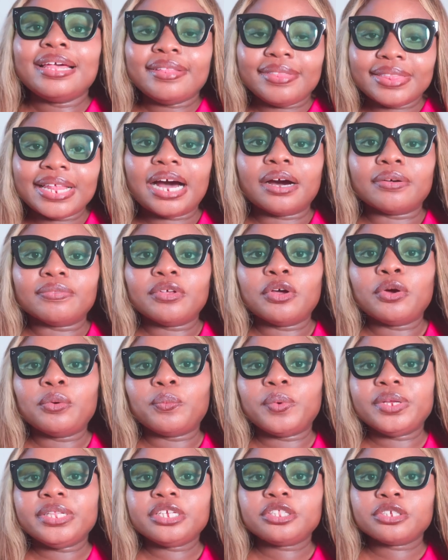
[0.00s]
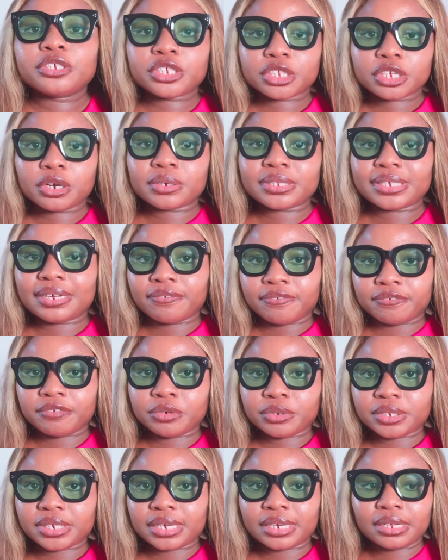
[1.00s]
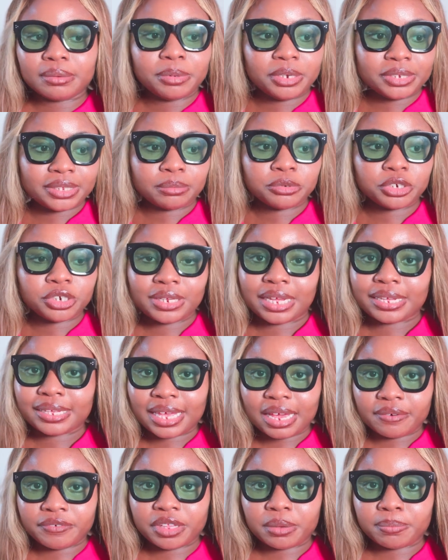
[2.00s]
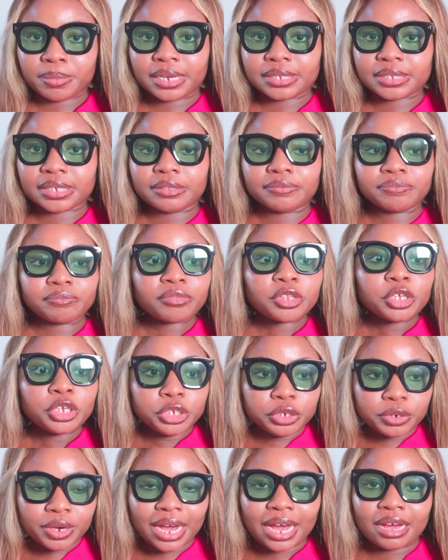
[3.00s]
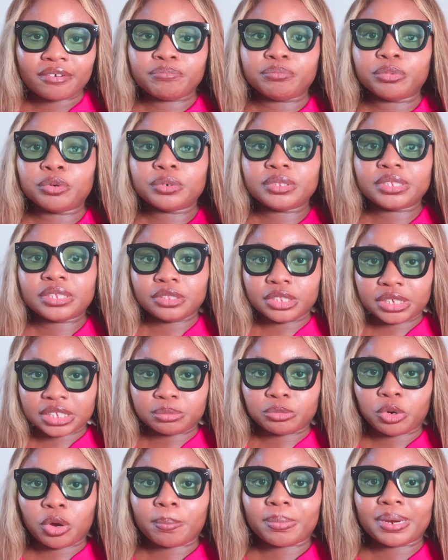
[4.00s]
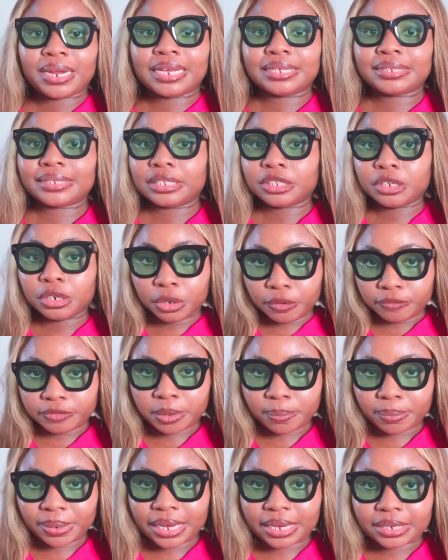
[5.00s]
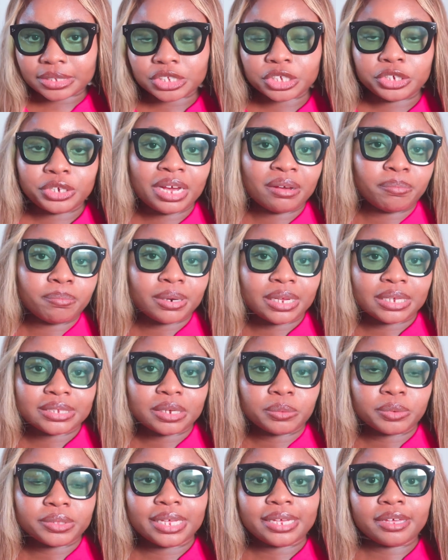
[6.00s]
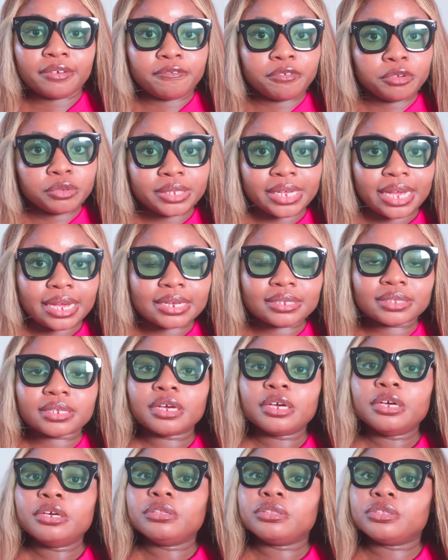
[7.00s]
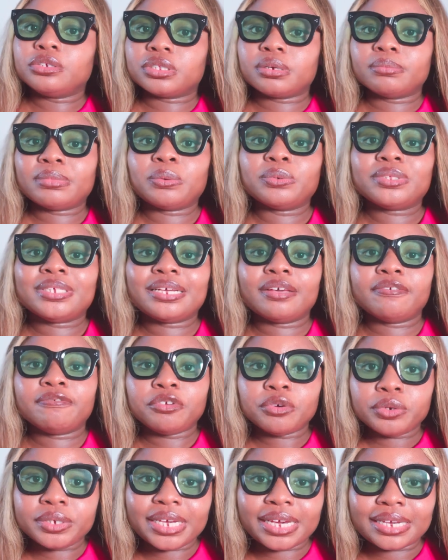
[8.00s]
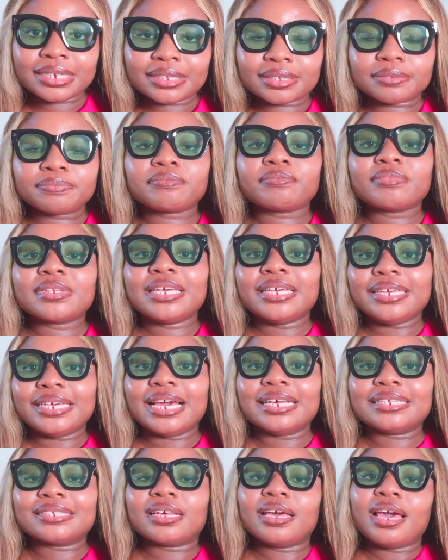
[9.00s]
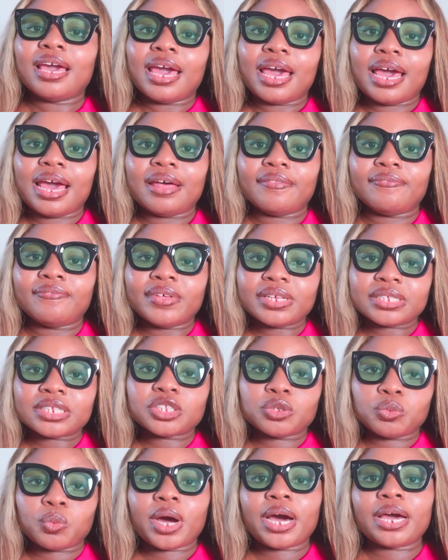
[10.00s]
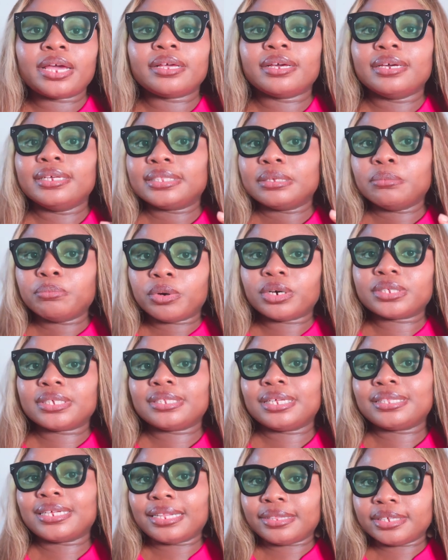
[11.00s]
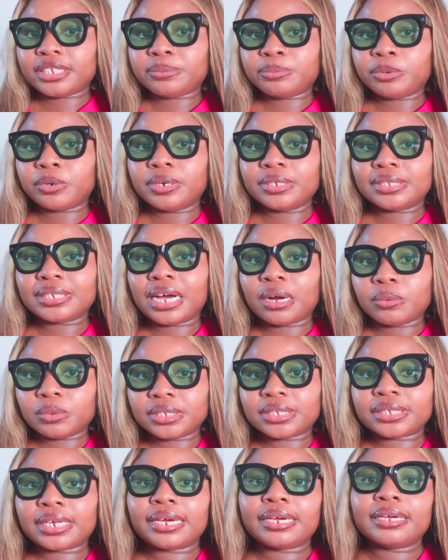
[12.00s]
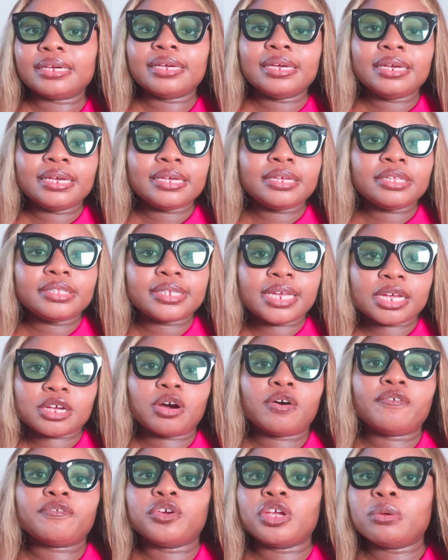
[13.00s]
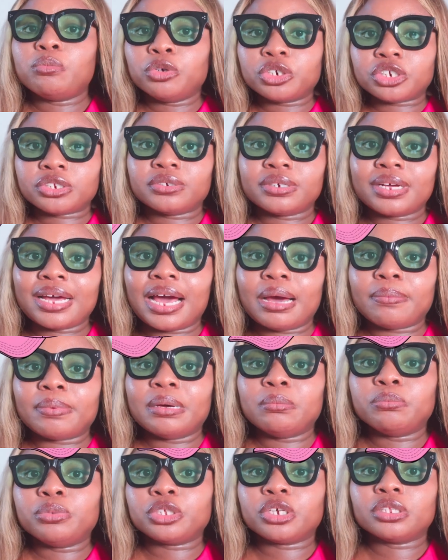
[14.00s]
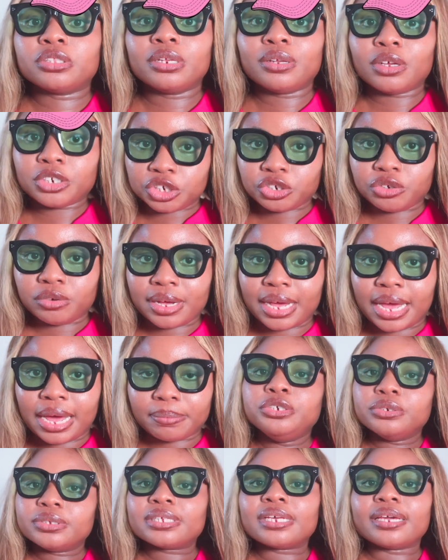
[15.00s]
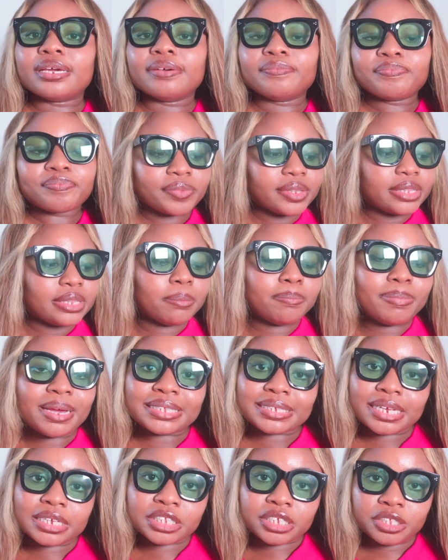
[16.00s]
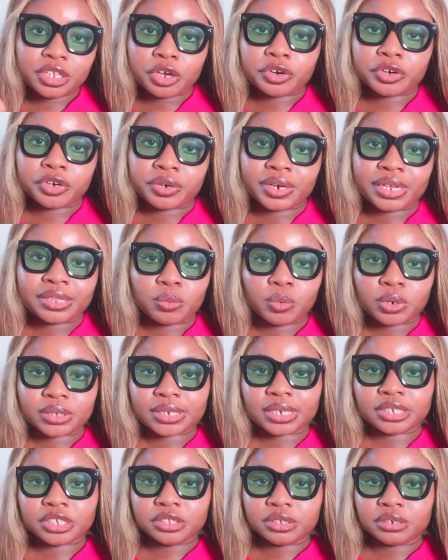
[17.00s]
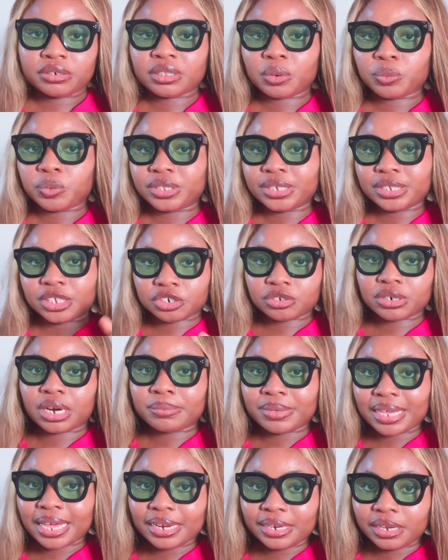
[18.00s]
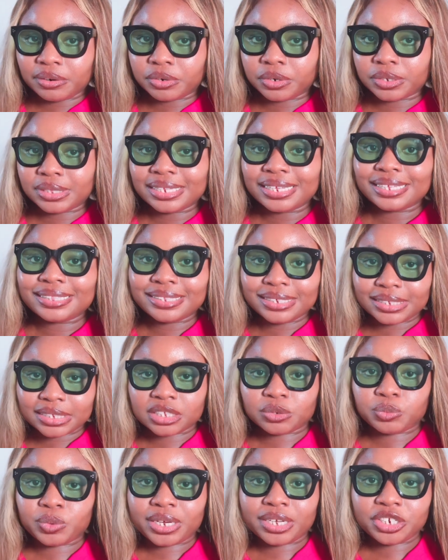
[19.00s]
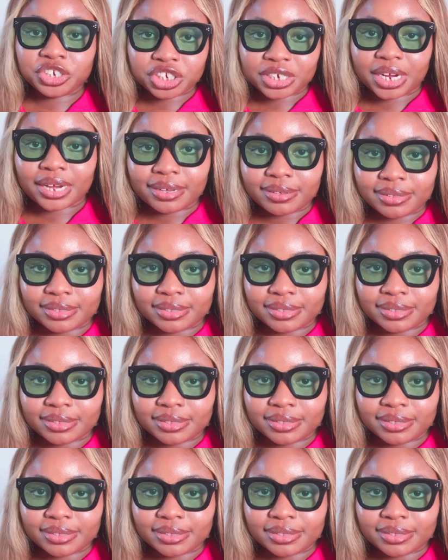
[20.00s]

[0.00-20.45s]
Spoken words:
Now, we need to sort and filter because I'm sure like every other person, you have both the small plans and the lofty plans. You have plans that will take a few days to some that will take a few years. Yes, and this is why it's important that at this point, I would say, take off your emotional cap and put on the logical cap. You see, the best case scenario and the worst case scenario that we described earlier on, this is where it shines.